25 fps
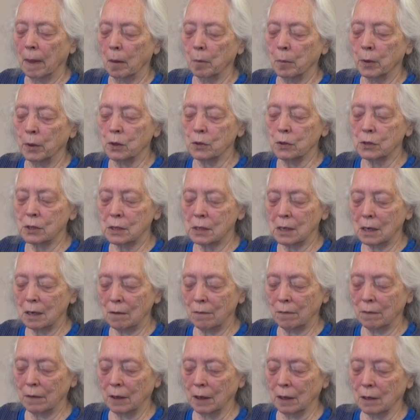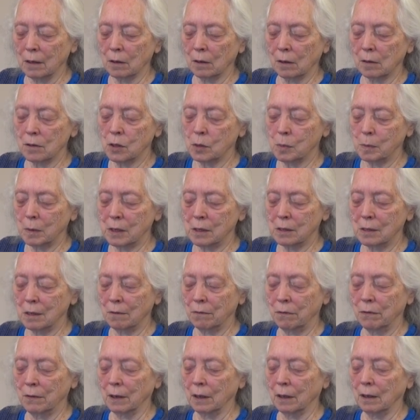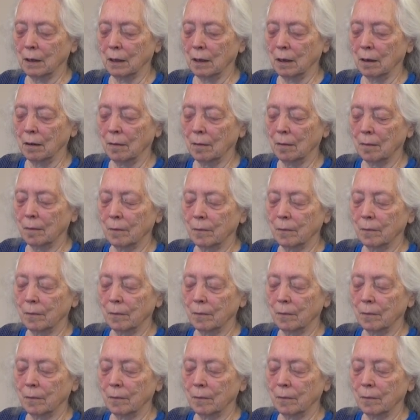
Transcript: perceiving specifically.